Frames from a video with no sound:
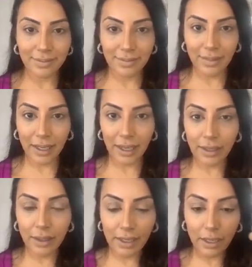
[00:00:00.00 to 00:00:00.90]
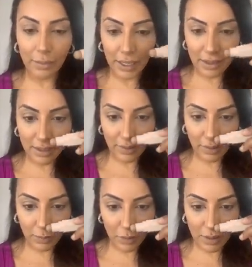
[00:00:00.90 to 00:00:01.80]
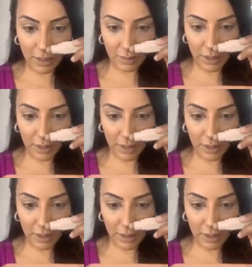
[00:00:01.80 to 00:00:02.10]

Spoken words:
Okay, I can make this even more slimmer